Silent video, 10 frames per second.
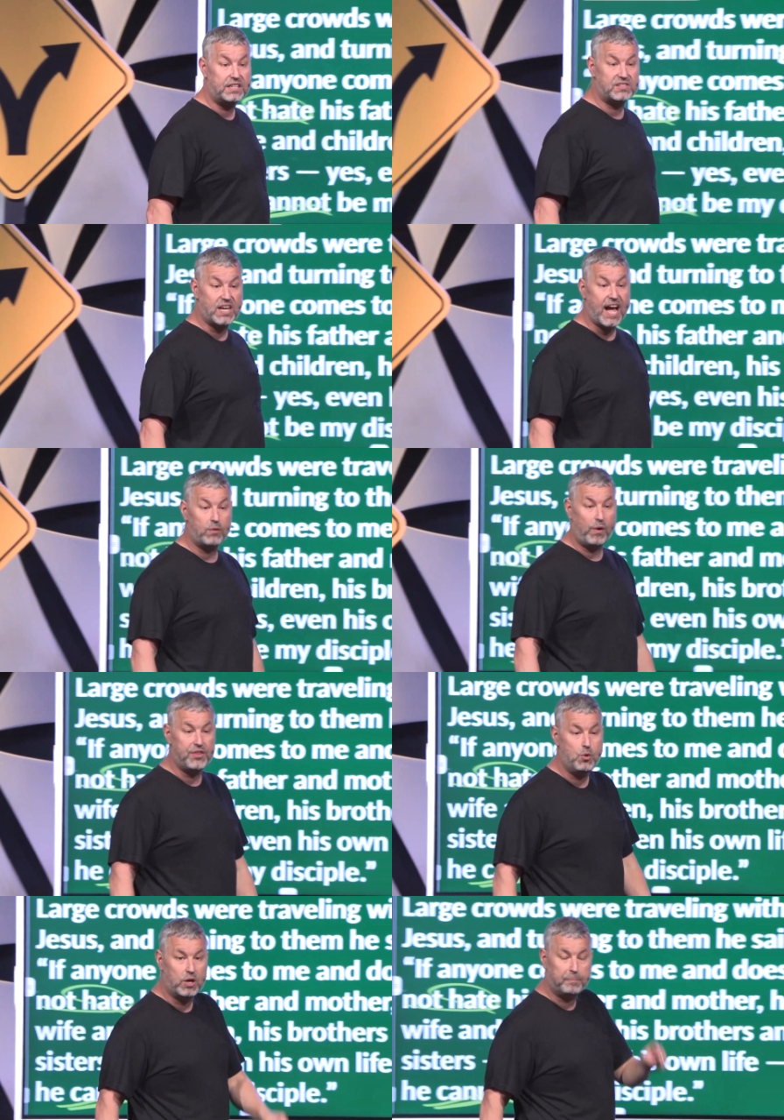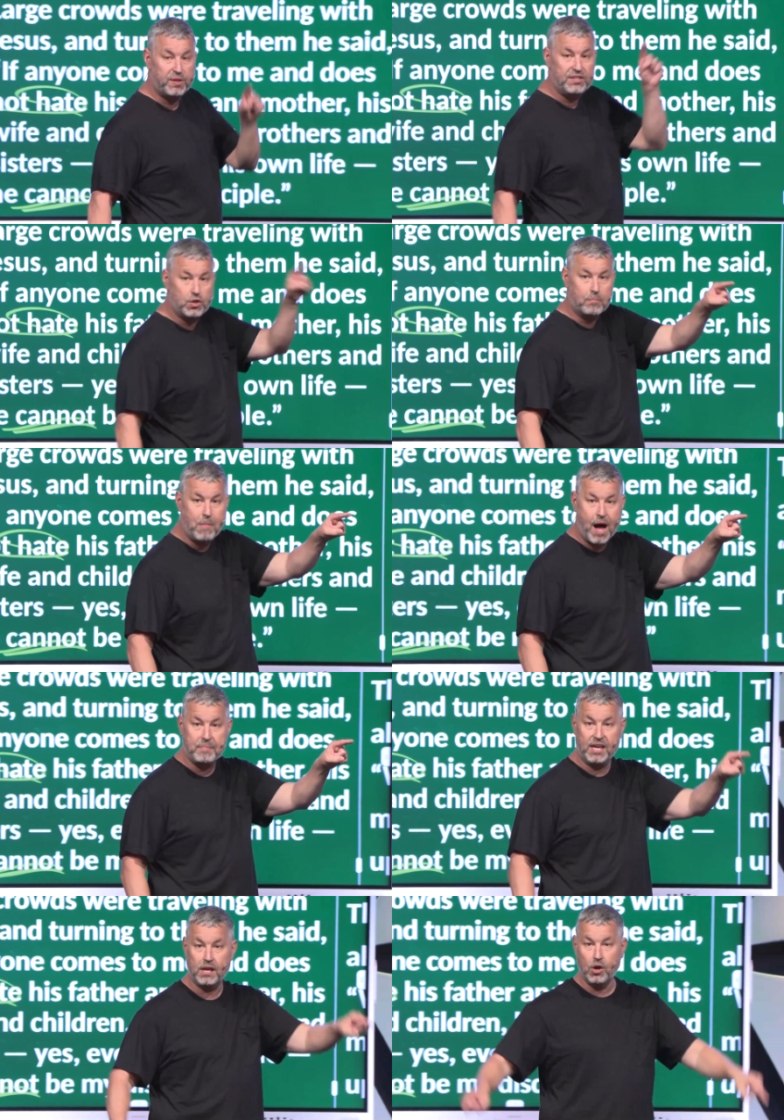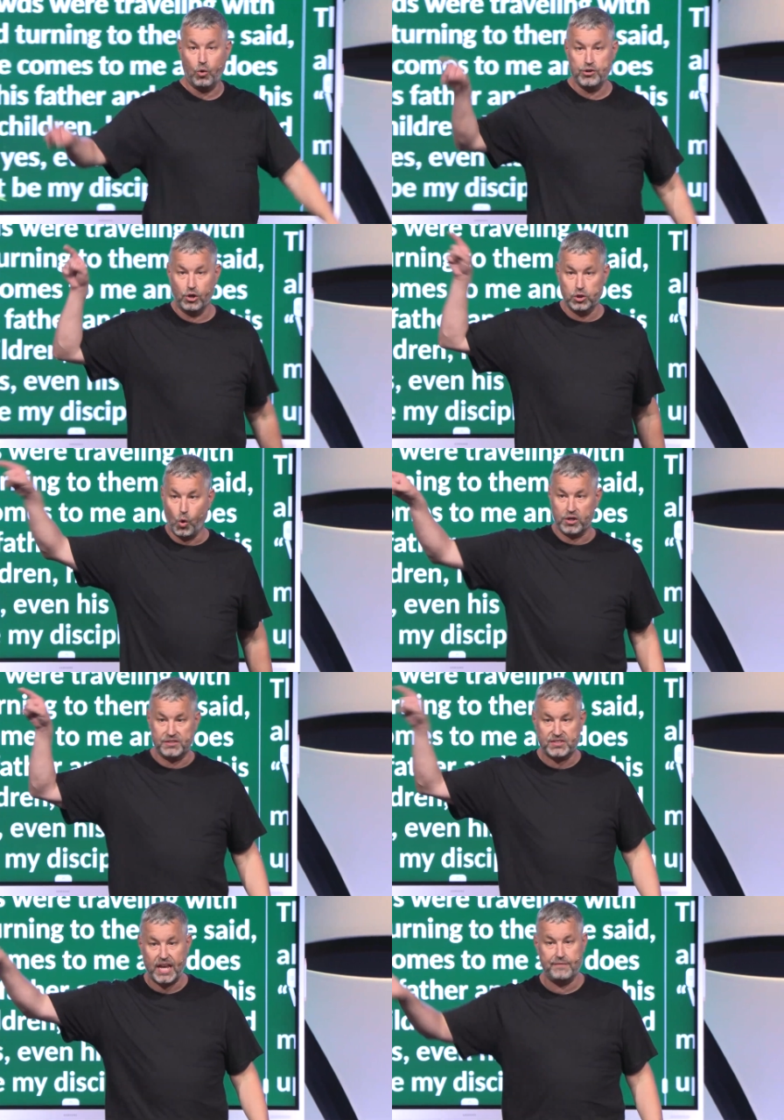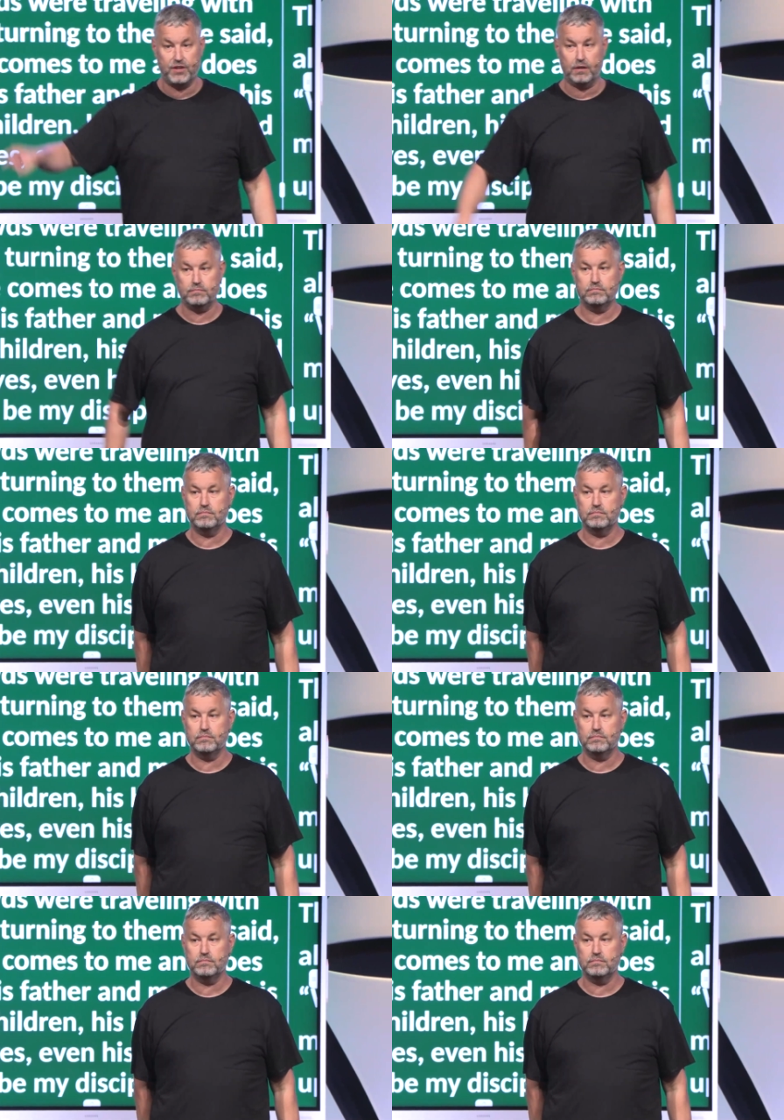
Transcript: to decide whether you want to please your mommy or your Lord and Savior.